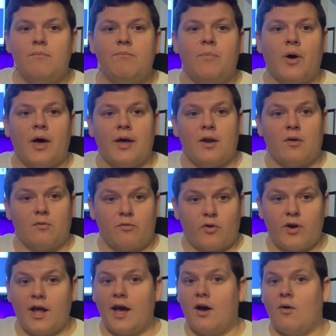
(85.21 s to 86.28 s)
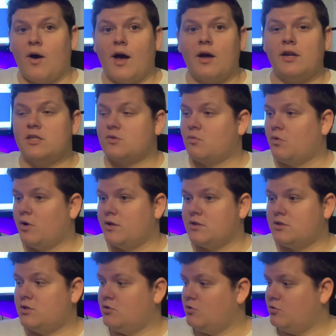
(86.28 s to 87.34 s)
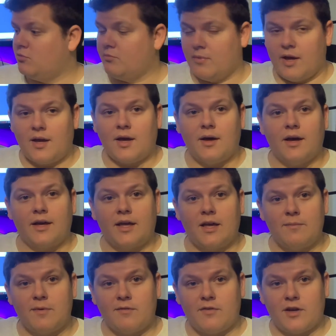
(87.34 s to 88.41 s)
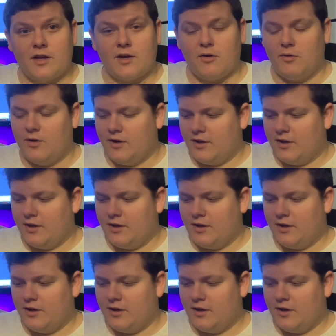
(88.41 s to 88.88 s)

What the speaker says: But for now, I just want to make a gaming video.